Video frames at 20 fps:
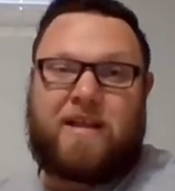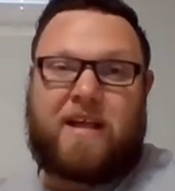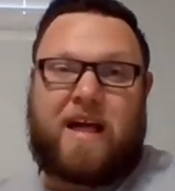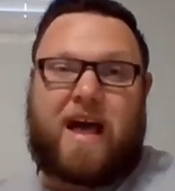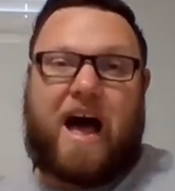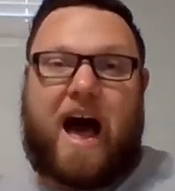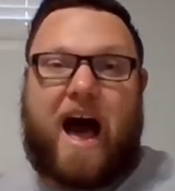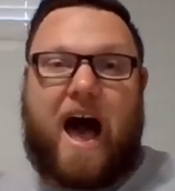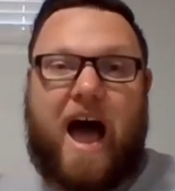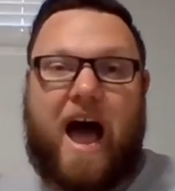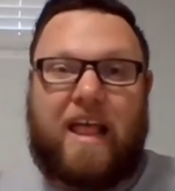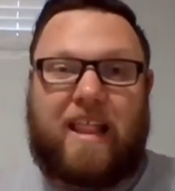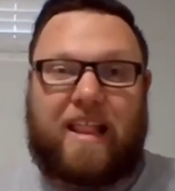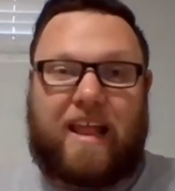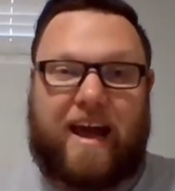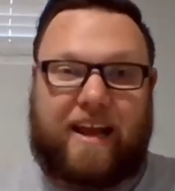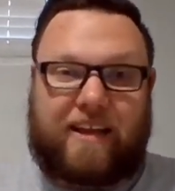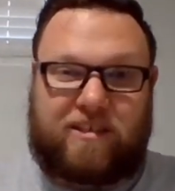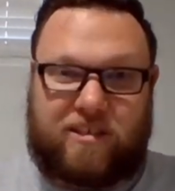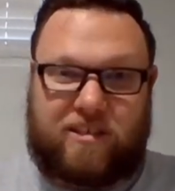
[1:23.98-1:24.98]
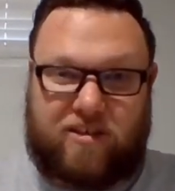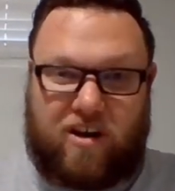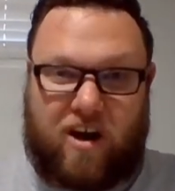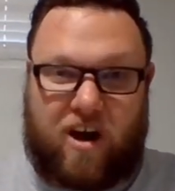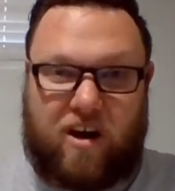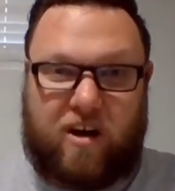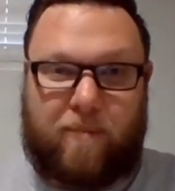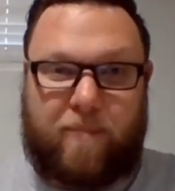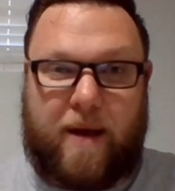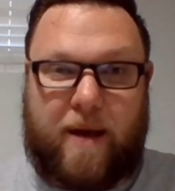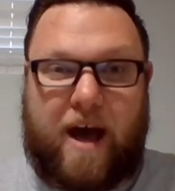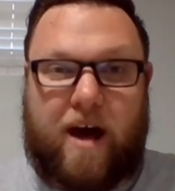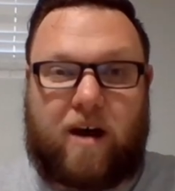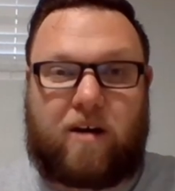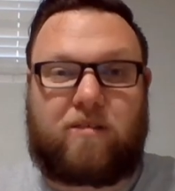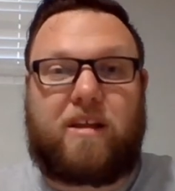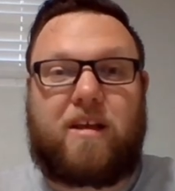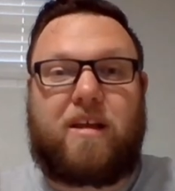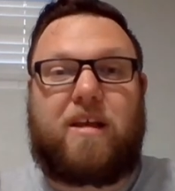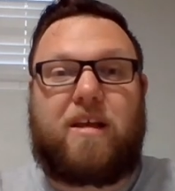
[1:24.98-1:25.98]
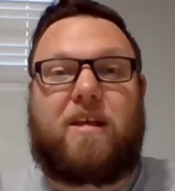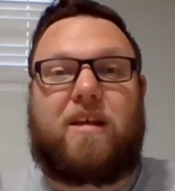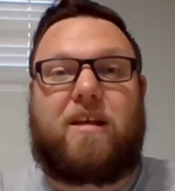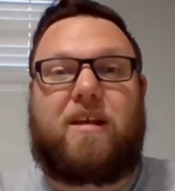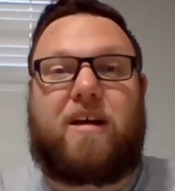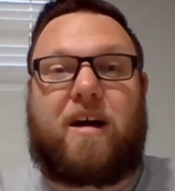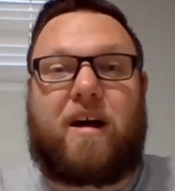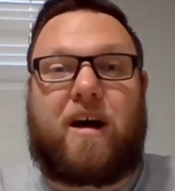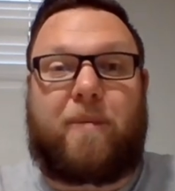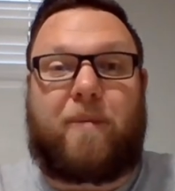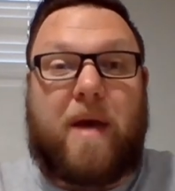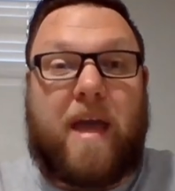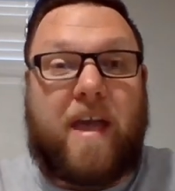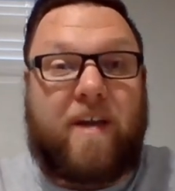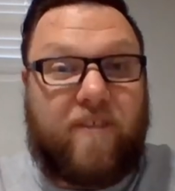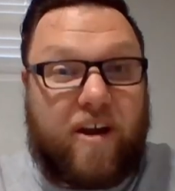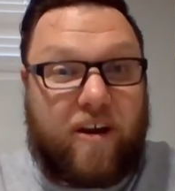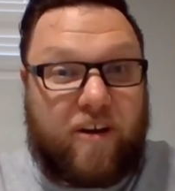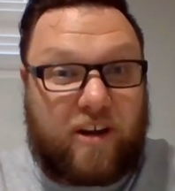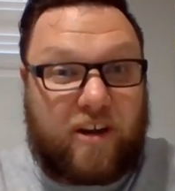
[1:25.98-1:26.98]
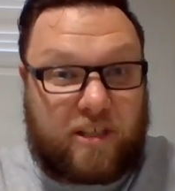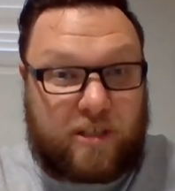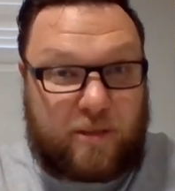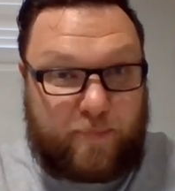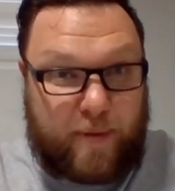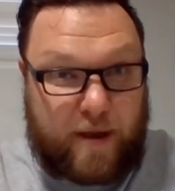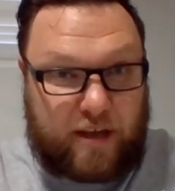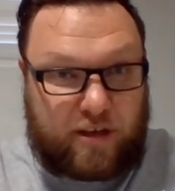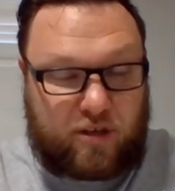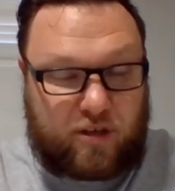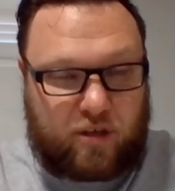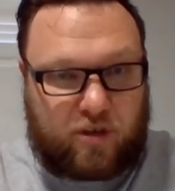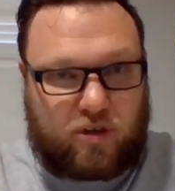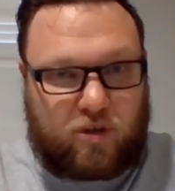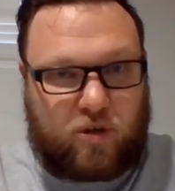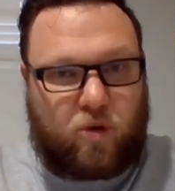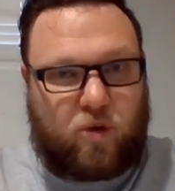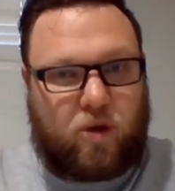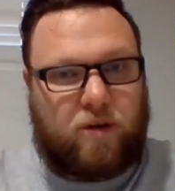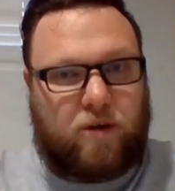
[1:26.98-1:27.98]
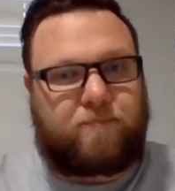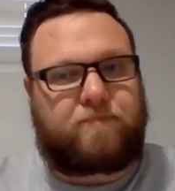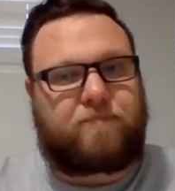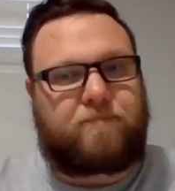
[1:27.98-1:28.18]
I like to talk about a very special sword.